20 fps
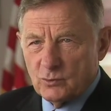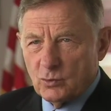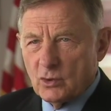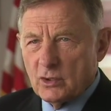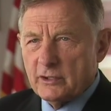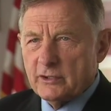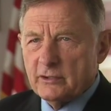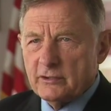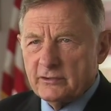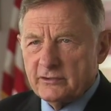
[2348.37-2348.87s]

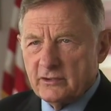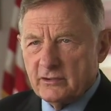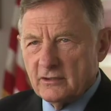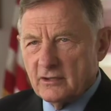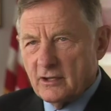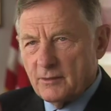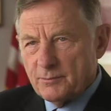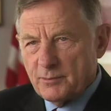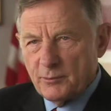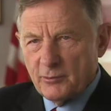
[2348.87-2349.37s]
one
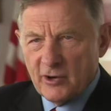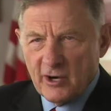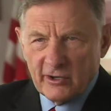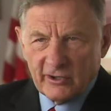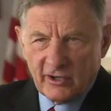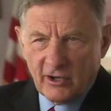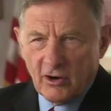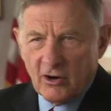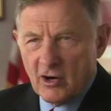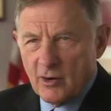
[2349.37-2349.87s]
up
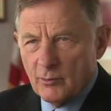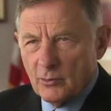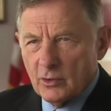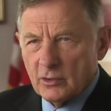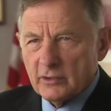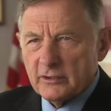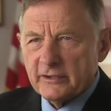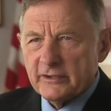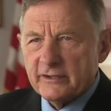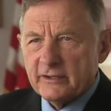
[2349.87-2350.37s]
around
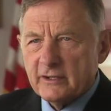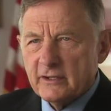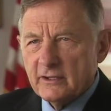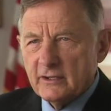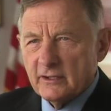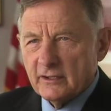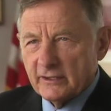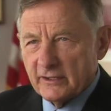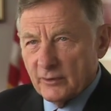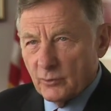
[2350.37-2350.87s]
Carmel and
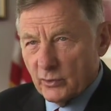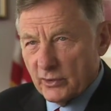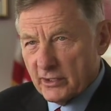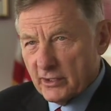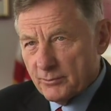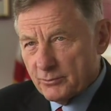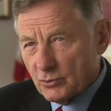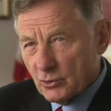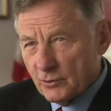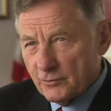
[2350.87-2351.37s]
the one
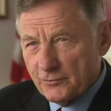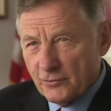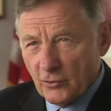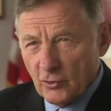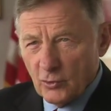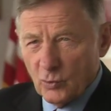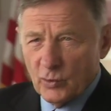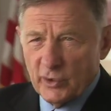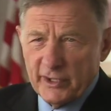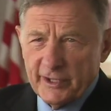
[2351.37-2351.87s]
up toward
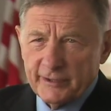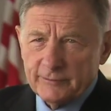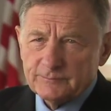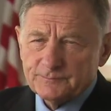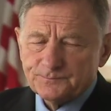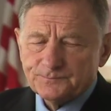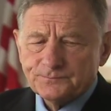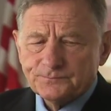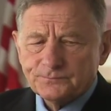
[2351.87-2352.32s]
Fort Wayne,